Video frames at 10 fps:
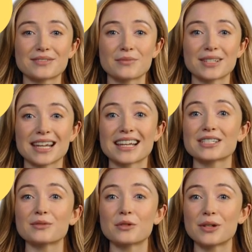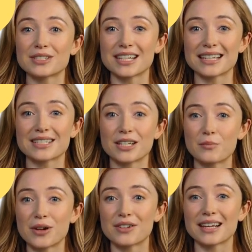When data's encrypted, it's like
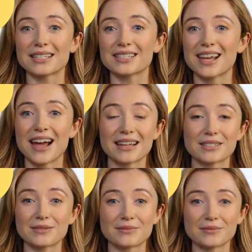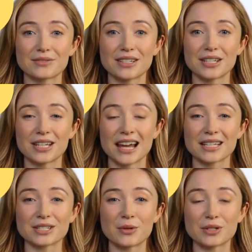wearing a disguise. You can't
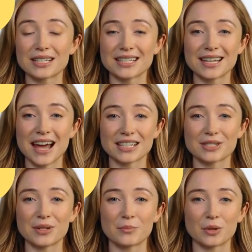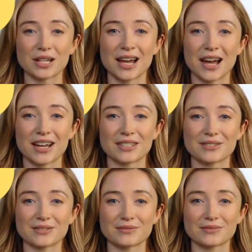see what's inside just by looking at it.
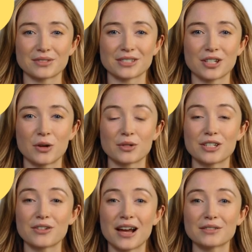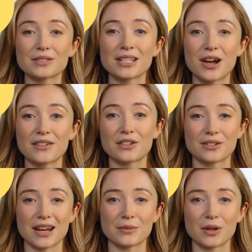So you have to be clever
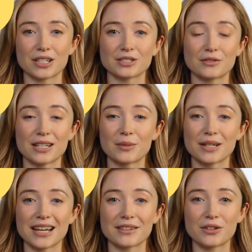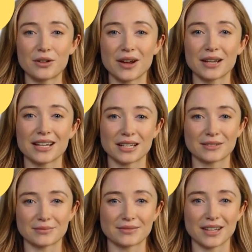about monitoring the behavior around it,
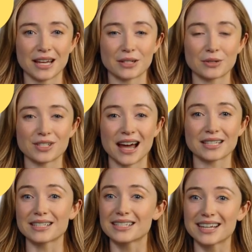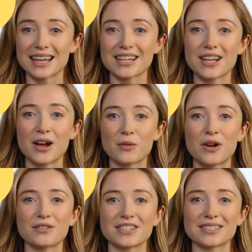like who's accessing it and how
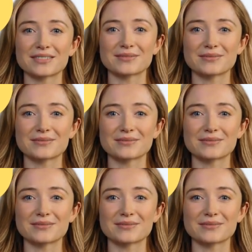often.